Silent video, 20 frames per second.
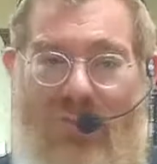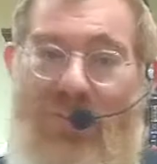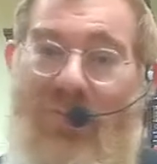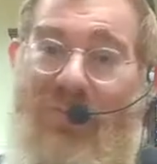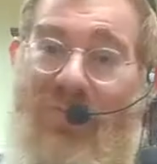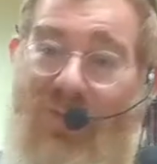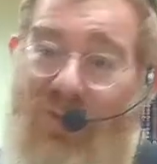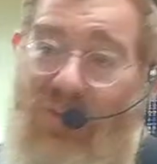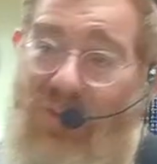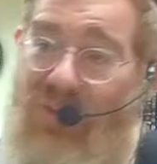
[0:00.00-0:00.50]

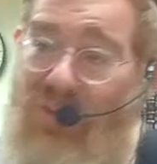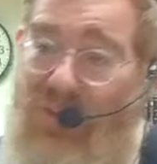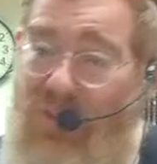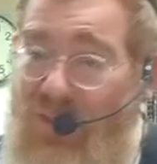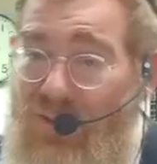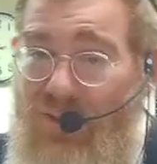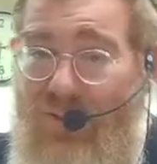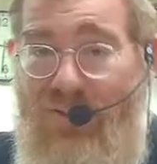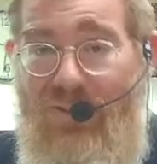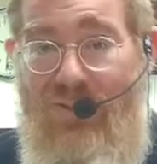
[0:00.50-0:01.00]
Avodah
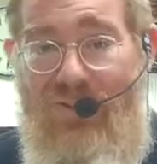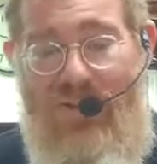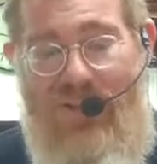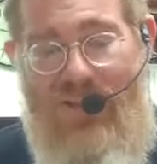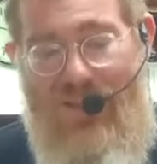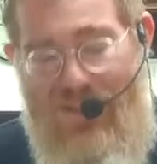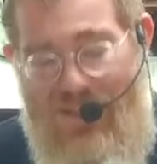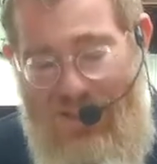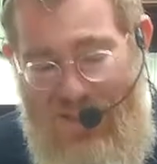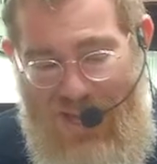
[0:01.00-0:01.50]
Zarah.
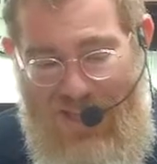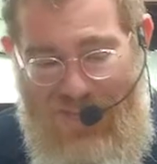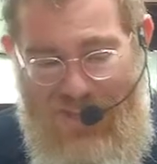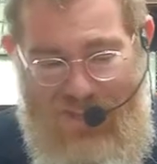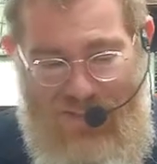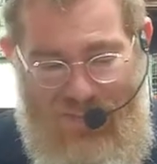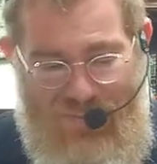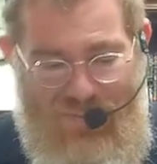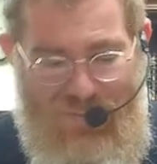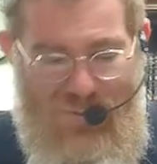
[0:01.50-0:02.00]
It's not
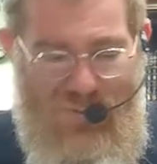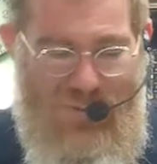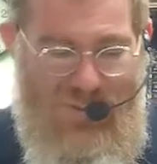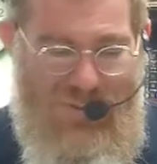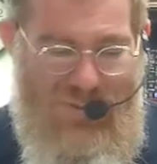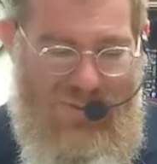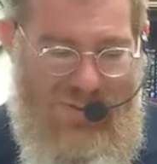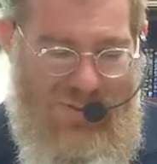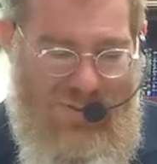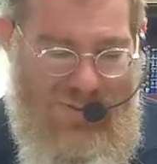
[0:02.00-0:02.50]
their
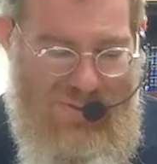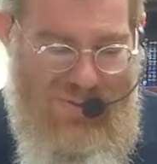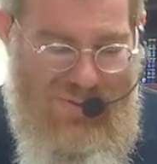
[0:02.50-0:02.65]
fault.